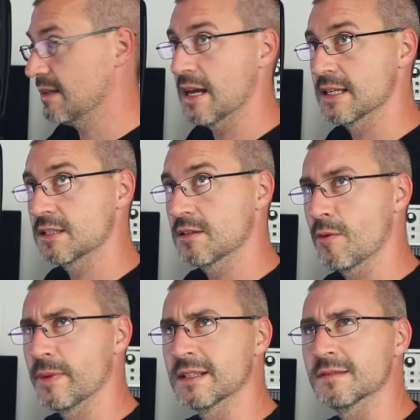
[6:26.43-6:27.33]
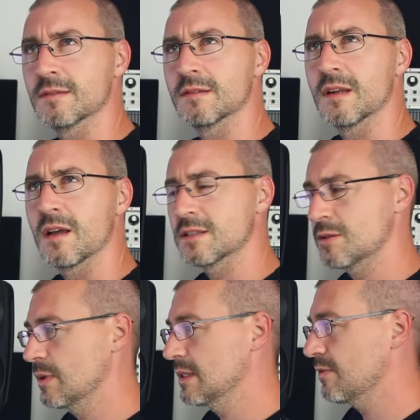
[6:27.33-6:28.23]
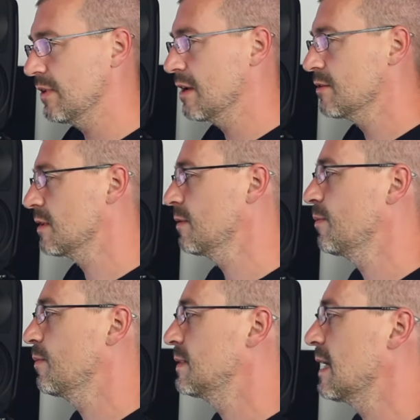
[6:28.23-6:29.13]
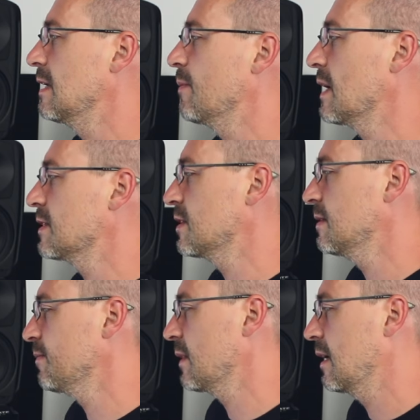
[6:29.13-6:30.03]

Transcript: guess comment on last week's video to Daily Patcher,